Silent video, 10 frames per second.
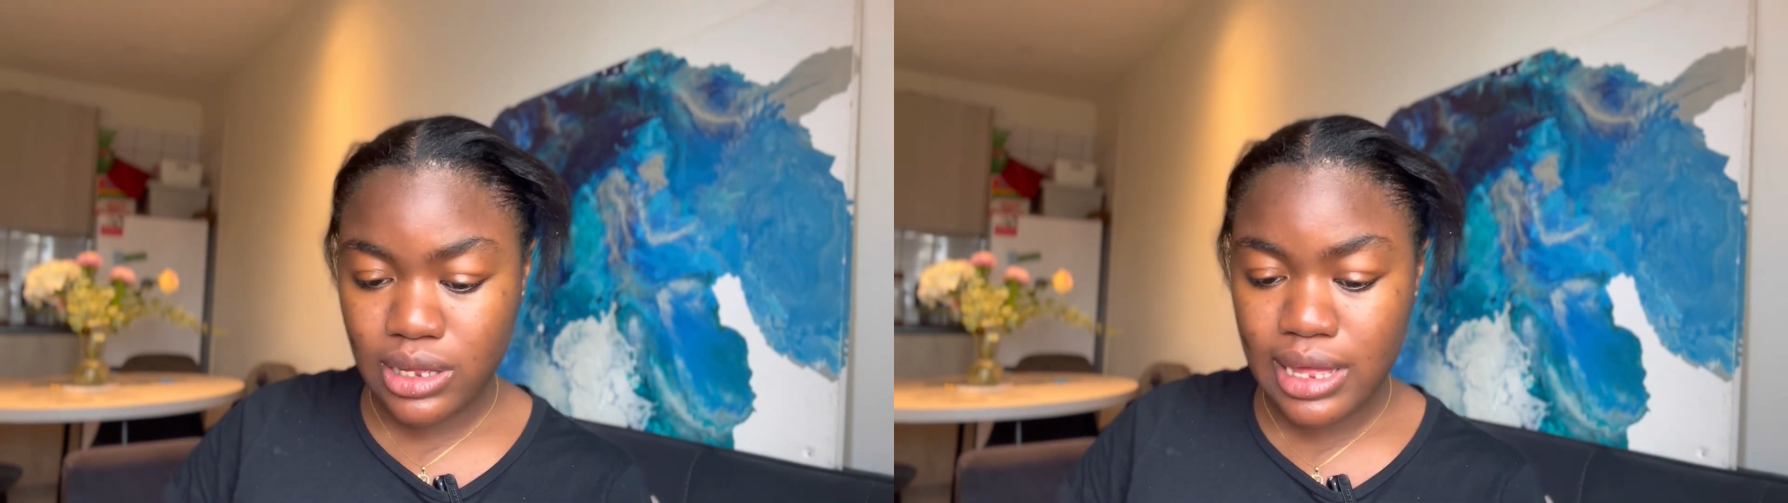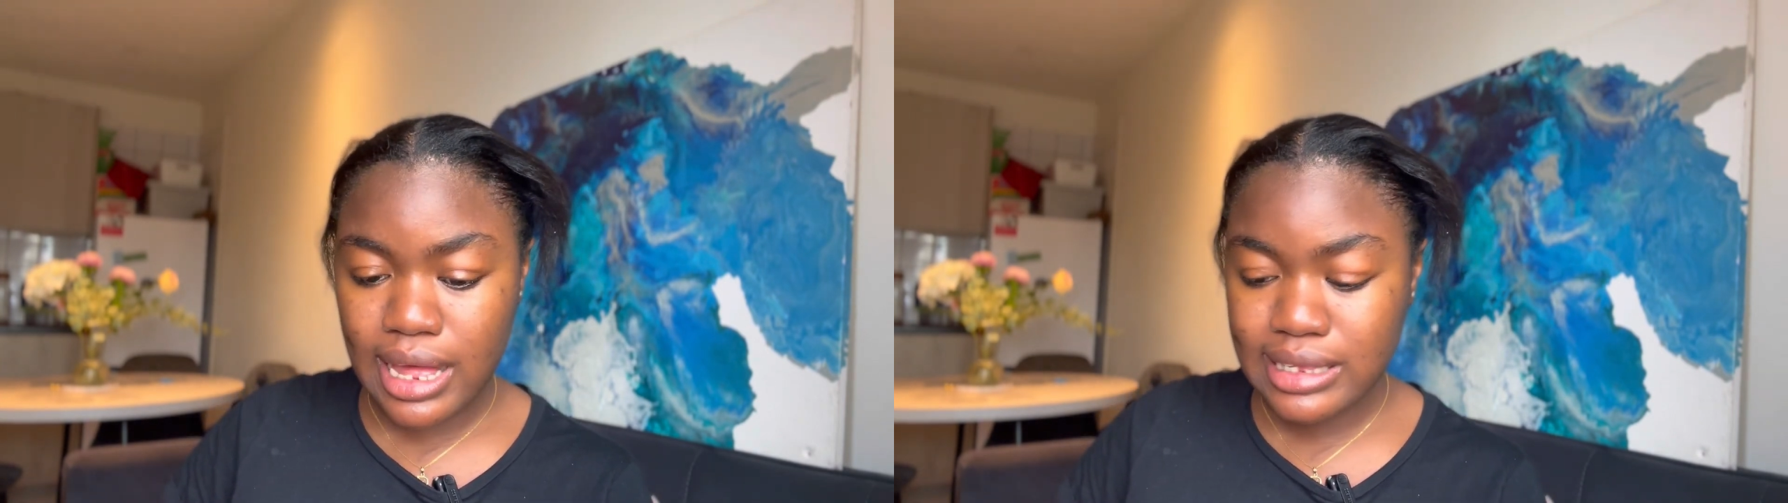
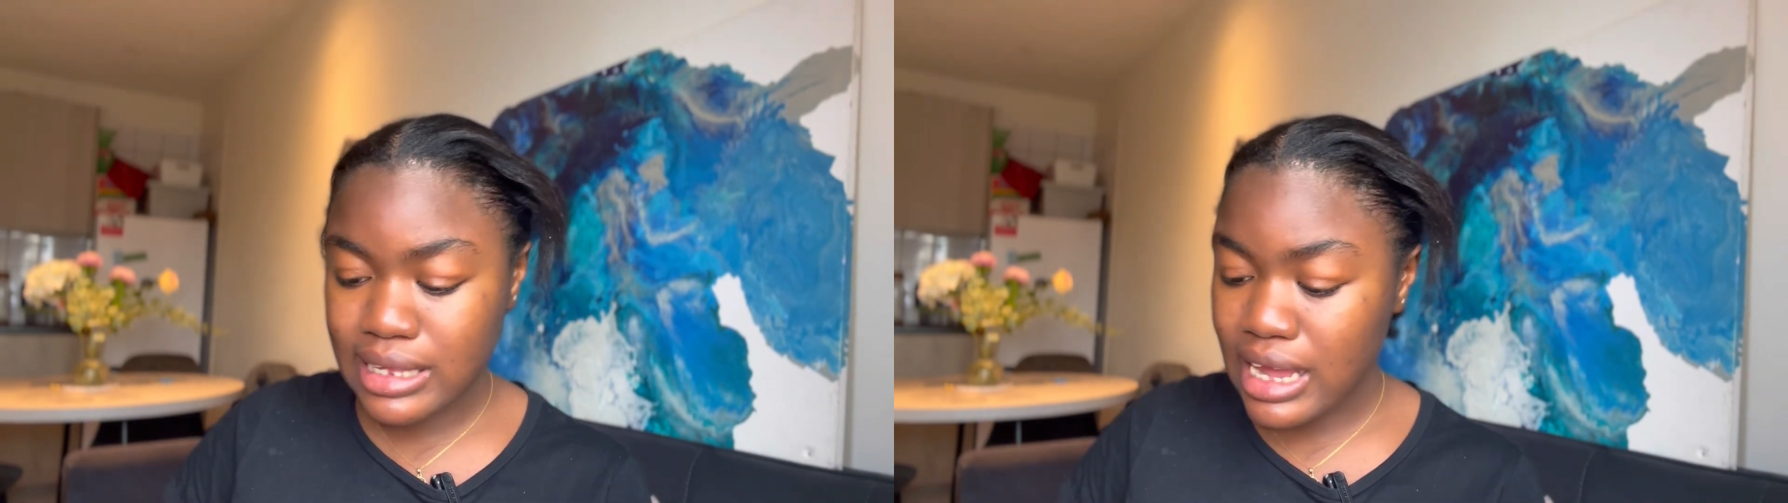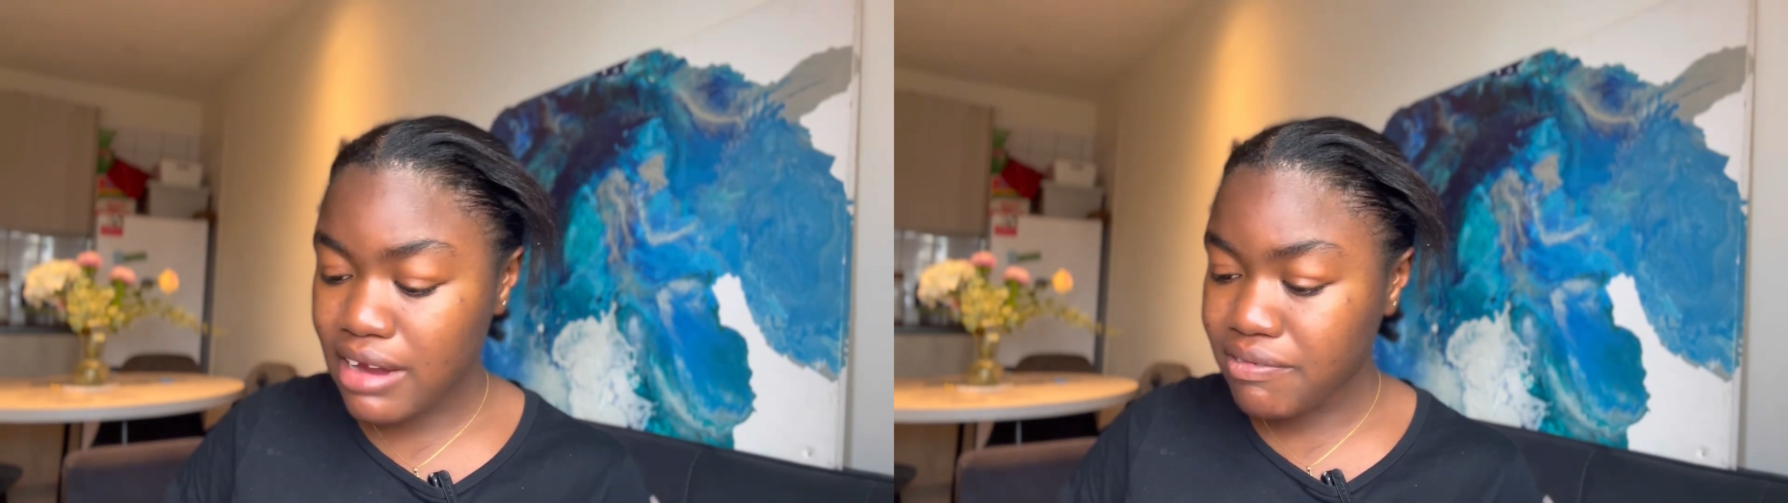has
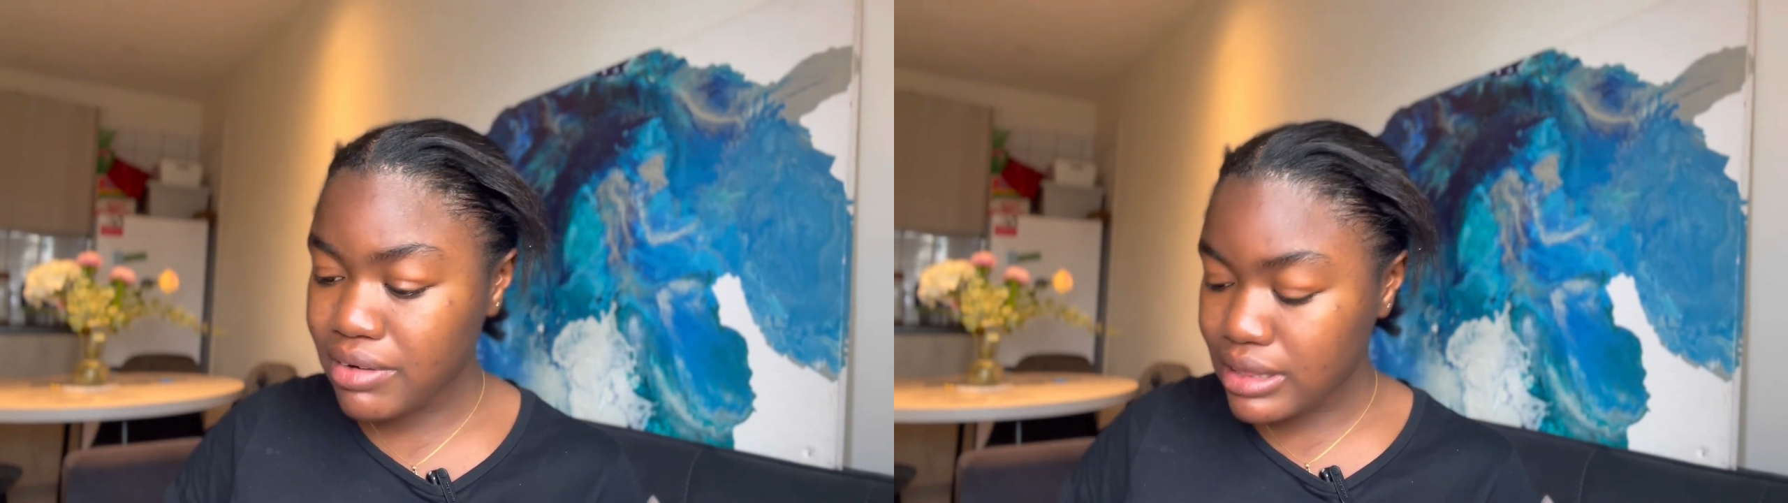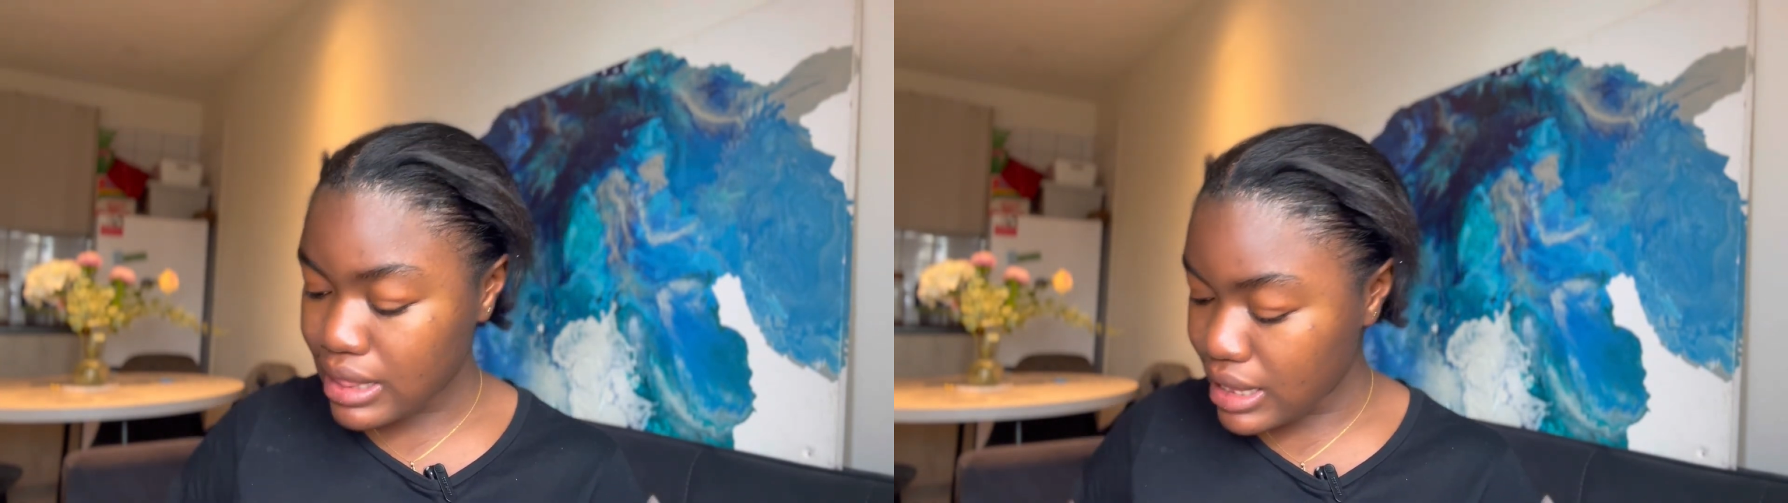
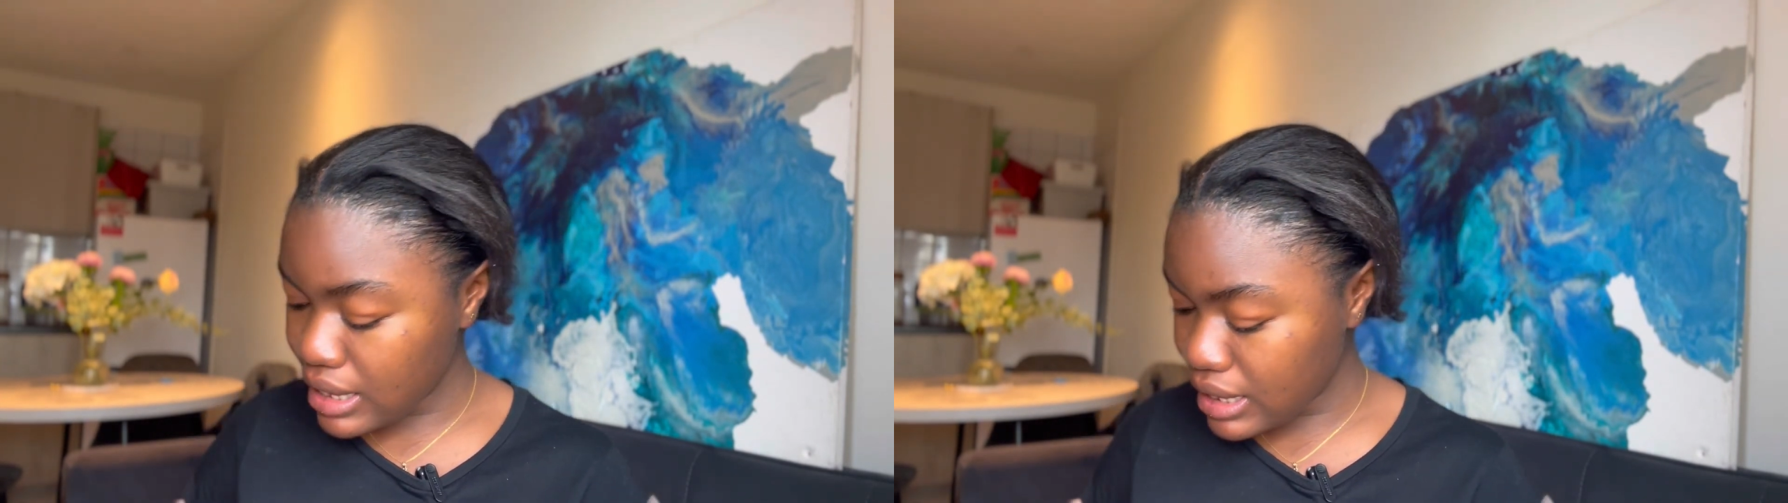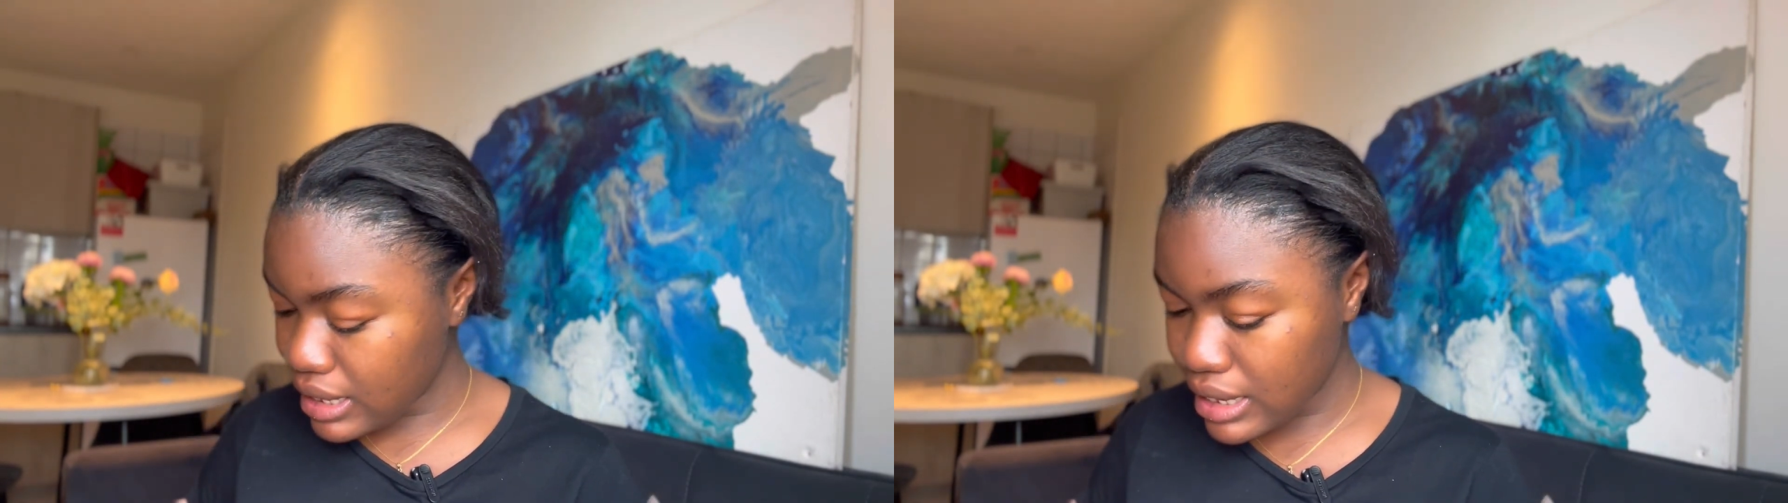everything
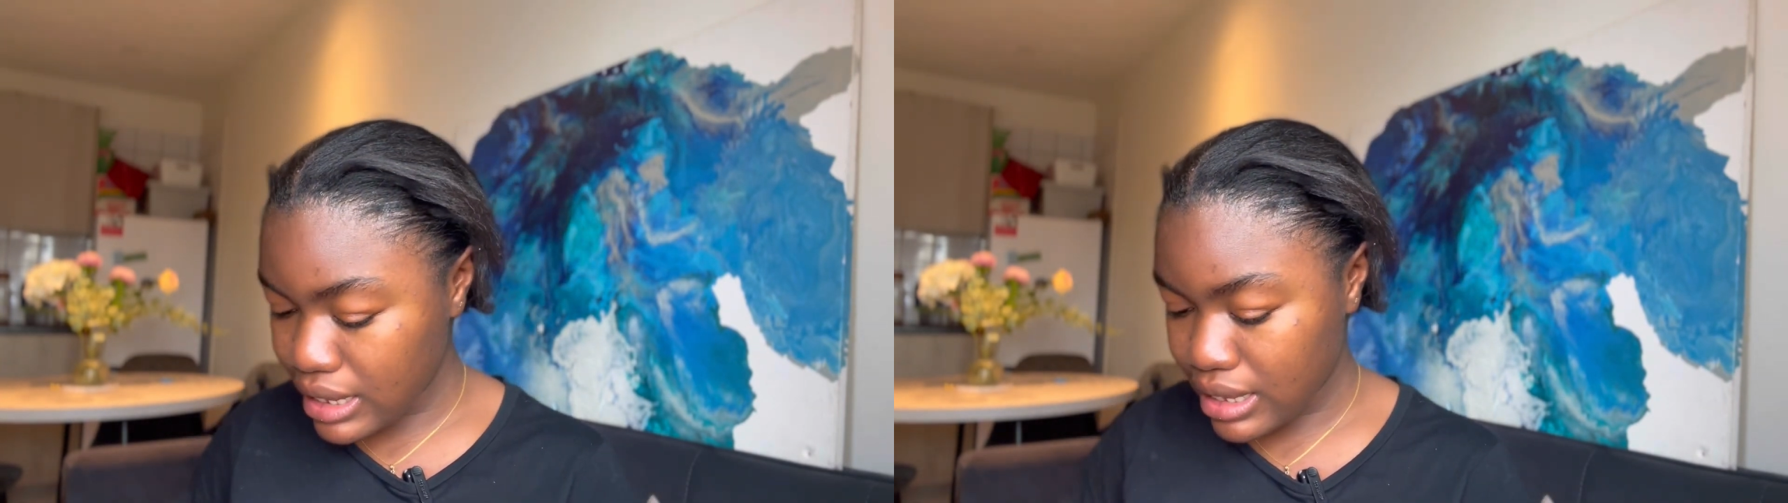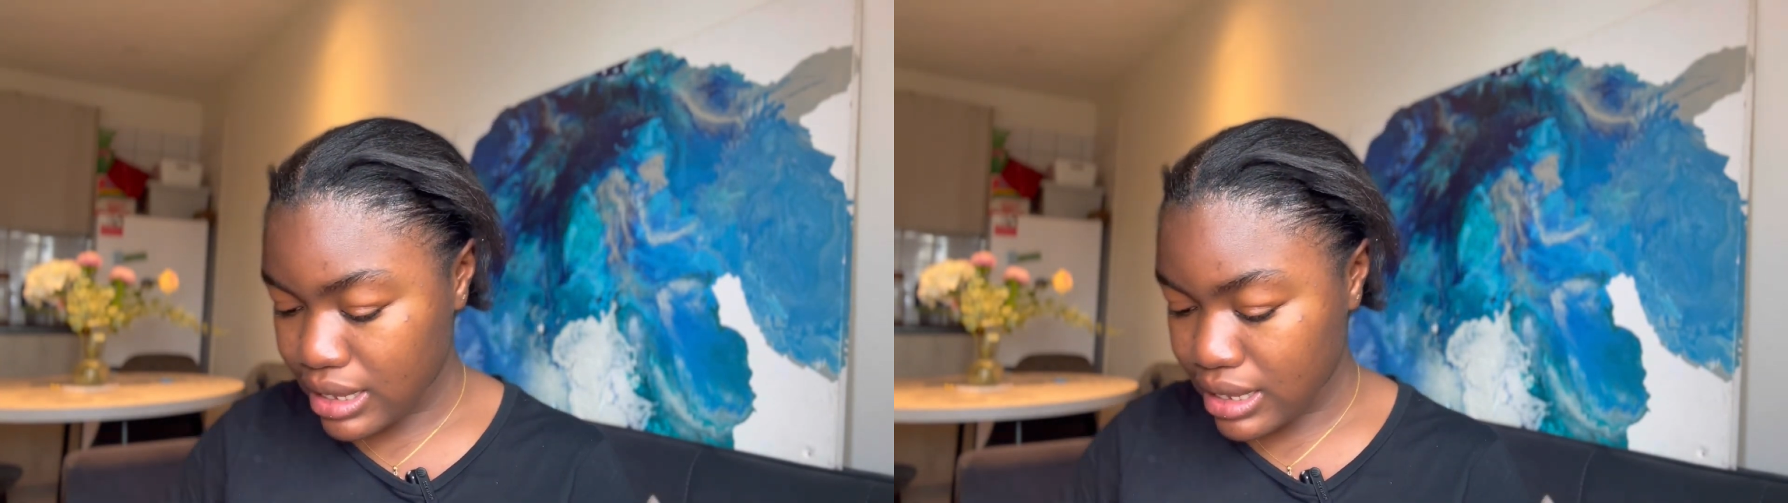in it.